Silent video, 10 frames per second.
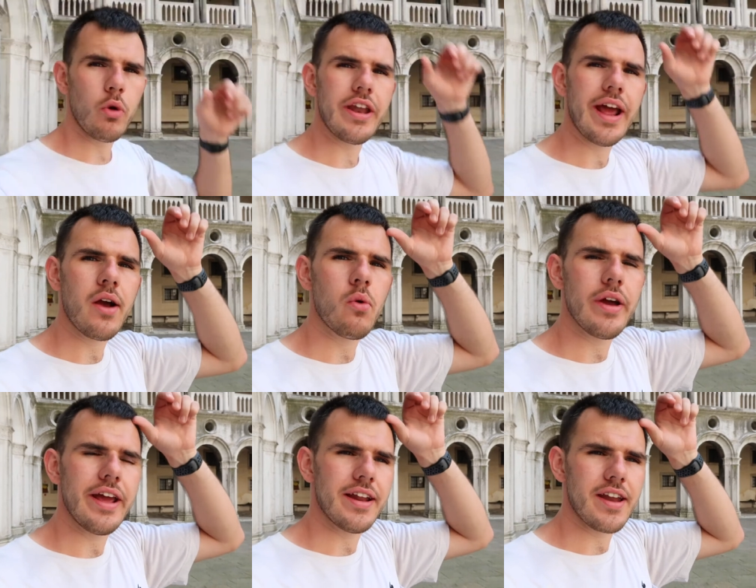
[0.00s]
We're now
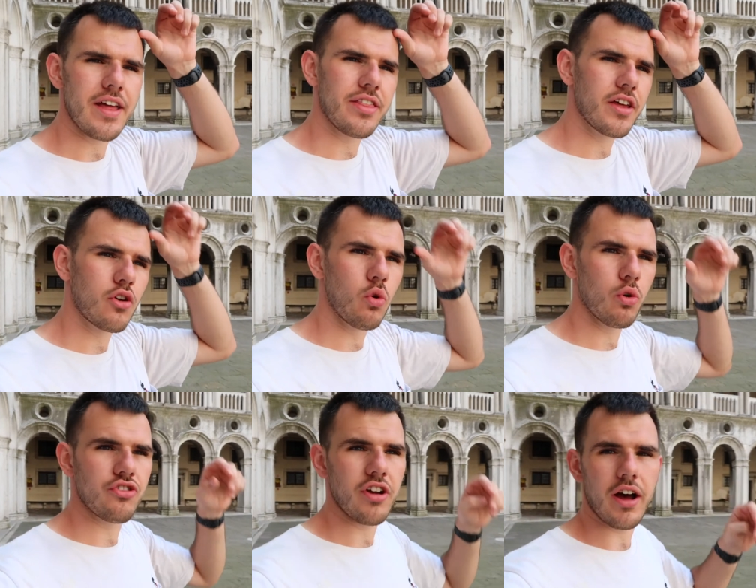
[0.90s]
in the
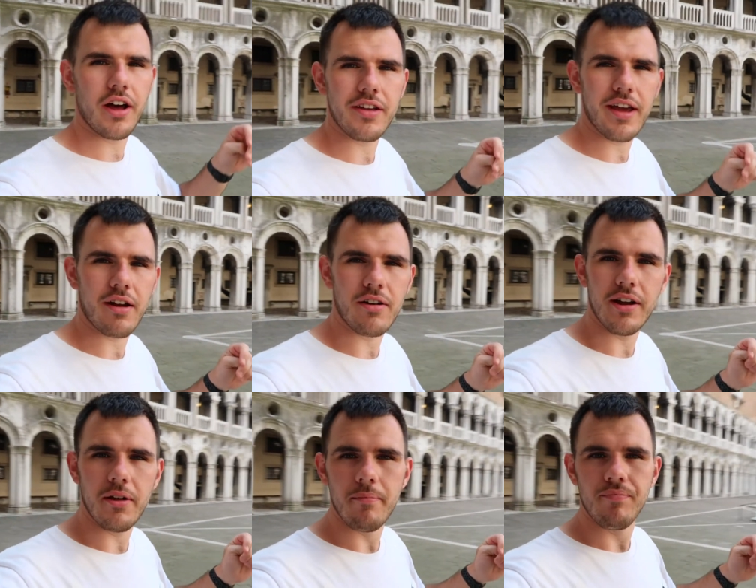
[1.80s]
courtyard
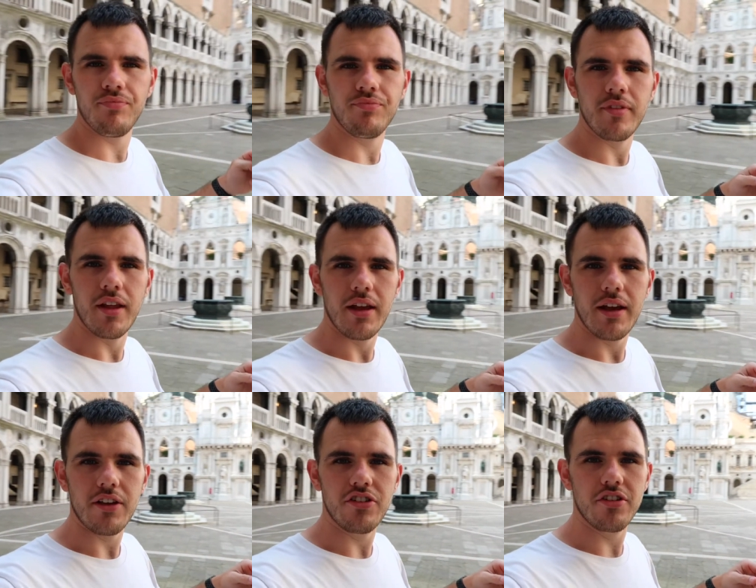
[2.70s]
area.
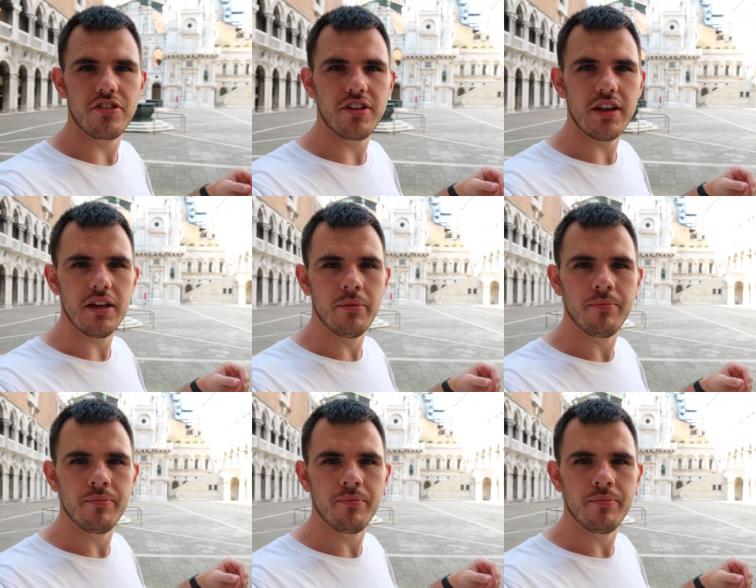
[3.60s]
As you can see,